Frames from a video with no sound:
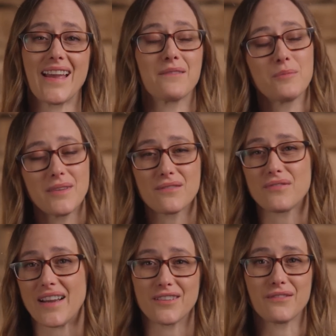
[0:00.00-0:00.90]
and will be the
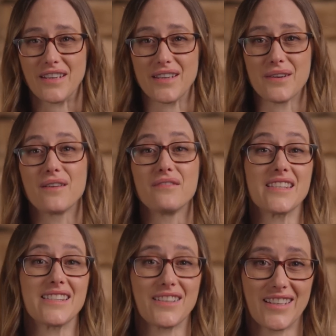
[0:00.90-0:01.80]
final video of
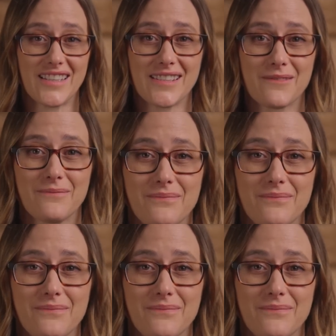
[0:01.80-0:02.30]
this series.